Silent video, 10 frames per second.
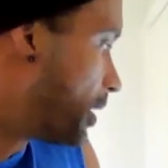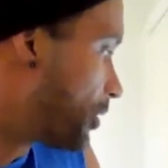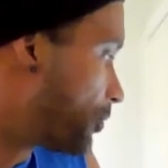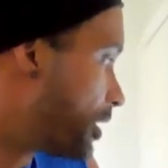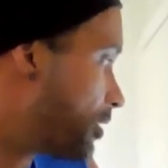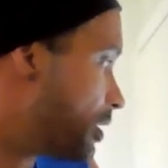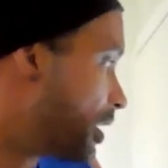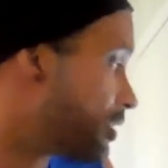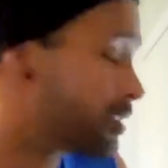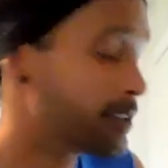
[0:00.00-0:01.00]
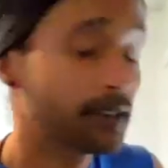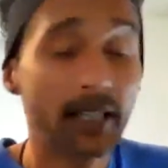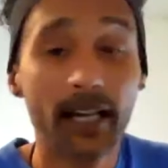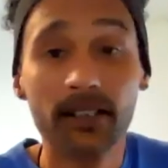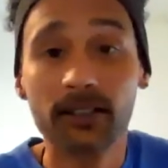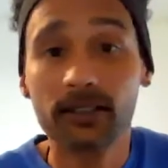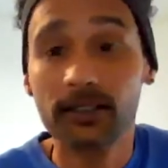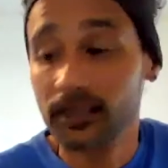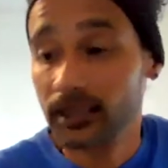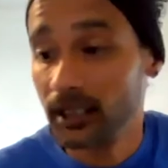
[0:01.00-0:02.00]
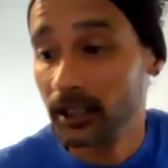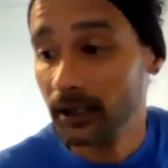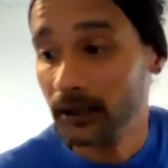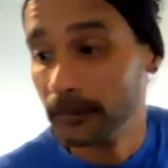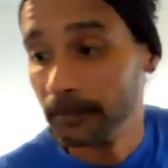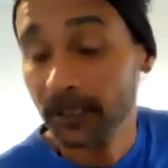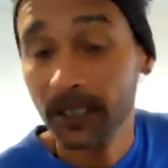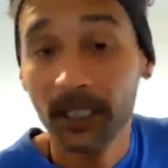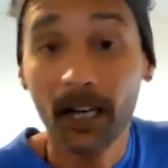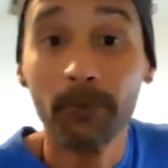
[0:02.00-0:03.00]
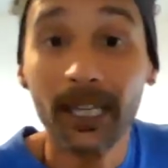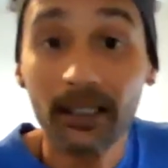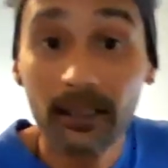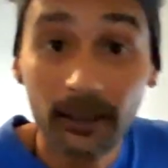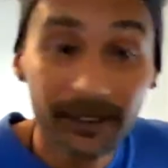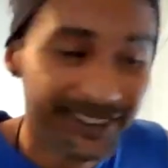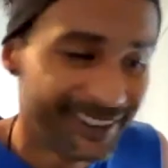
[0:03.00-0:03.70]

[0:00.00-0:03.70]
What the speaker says: by the way, you guys, he's actually in Albania.